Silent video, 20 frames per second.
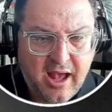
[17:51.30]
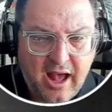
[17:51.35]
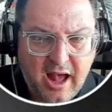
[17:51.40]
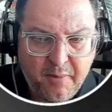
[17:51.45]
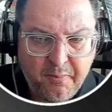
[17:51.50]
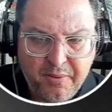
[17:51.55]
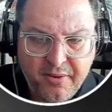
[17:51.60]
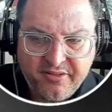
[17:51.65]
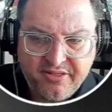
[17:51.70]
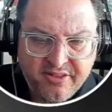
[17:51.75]

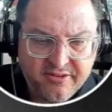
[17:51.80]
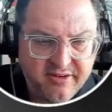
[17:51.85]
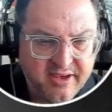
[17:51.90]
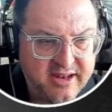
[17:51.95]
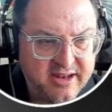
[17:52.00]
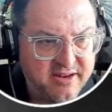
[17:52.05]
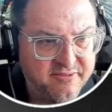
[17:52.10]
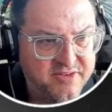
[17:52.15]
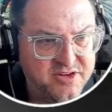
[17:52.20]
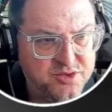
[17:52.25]
I'll put the
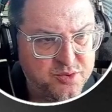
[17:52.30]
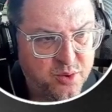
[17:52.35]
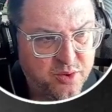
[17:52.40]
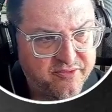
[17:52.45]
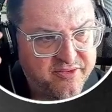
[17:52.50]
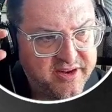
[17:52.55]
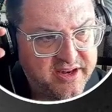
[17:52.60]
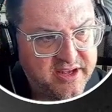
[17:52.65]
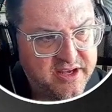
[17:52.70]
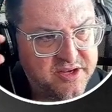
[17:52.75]

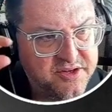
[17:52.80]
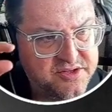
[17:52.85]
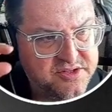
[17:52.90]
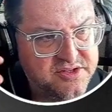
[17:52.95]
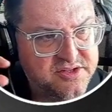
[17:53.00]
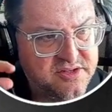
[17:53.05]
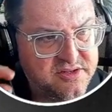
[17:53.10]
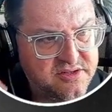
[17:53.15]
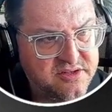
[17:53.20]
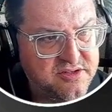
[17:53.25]
individual
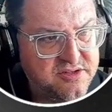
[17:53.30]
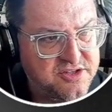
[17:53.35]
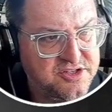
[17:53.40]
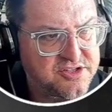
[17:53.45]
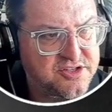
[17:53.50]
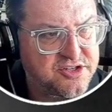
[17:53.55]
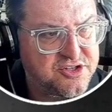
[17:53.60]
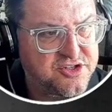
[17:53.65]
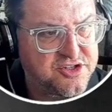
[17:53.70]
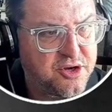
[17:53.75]
videos
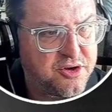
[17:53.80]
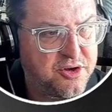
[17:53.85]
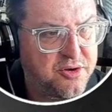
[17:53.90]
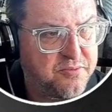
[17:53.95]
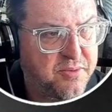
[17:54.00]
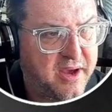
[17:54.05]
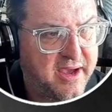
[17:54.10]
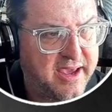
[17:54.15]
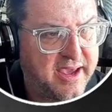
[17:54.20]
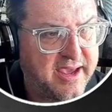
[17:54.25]
just to show you
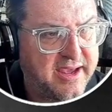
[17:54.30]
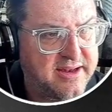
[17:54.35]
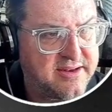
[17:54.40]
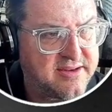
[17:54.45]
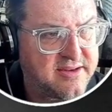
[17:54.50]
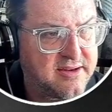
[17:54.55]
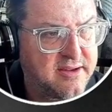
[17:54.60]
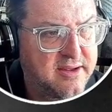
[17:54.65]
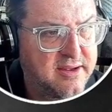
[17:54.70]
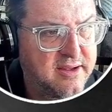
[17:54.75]
by
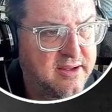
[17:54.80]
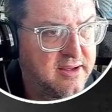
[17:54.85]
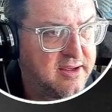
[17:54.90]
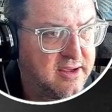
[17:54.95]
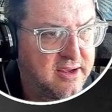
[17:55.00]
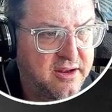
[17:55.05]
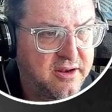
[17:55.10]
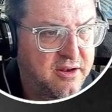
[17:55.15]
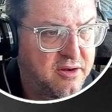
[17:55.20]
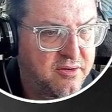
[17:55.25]
hand.
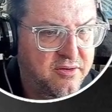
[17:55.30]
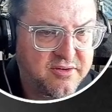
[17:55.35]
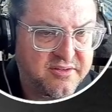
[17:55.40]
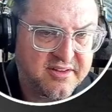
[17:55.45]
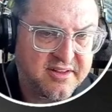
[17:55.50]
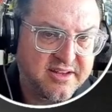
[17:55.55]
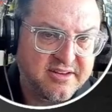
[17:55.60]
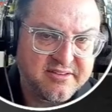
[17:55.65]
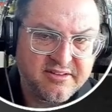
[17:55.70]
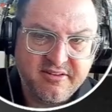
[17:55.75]
You know,
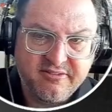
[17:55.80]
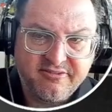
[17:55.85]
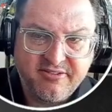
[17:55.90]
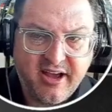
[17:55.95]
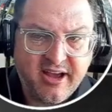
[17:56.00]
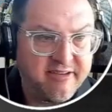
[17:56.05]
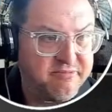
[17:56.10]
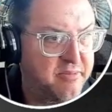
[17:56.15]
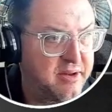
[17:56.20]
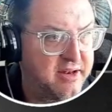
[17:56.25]
it's less than
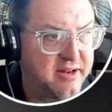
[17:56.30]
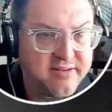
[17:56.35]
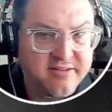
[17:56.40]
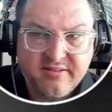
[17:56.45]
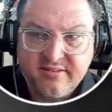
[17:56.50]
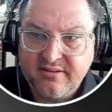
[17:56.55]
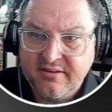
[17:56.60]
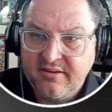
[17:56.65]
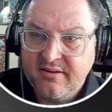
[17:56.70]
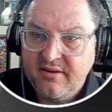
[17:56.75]
5
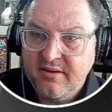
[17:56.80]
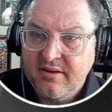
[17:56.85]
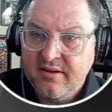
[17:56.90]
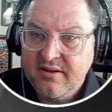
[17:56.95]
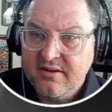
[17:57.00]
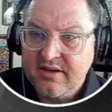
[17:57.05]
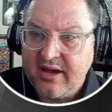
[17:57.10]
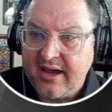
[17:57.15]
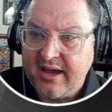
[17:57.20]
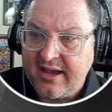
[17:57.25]
minutes.
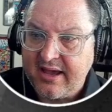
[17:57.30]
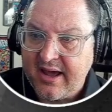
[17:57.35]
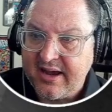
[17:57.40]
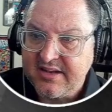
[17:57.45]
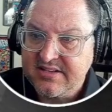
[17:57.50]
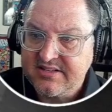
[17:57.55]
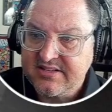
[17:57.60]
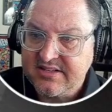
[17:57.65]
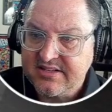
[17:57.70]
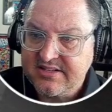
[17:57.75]
I got
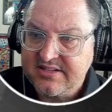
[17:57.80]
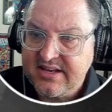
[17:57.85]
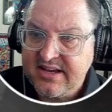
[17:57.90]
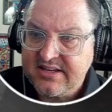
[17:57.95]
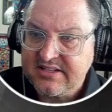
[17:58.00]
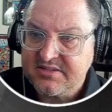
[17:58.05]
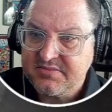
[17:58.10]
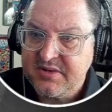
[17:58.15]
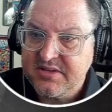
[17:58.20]
a success